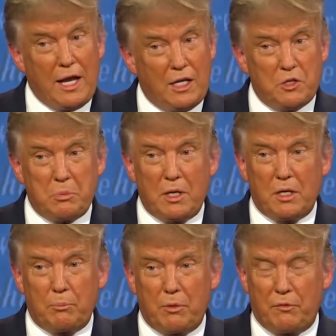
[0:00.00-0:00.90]
He's been
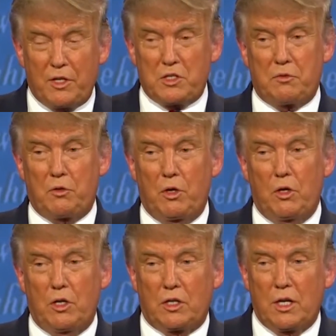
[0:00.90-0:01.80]
a professor for a
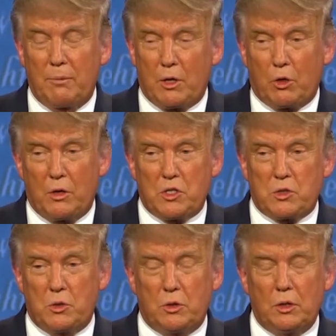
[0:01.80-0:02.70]
long time at a great
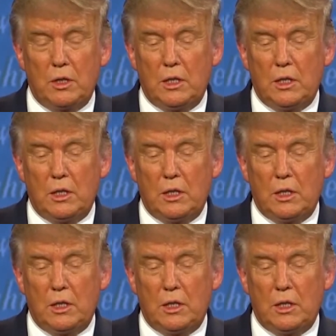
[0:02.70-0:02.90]
school.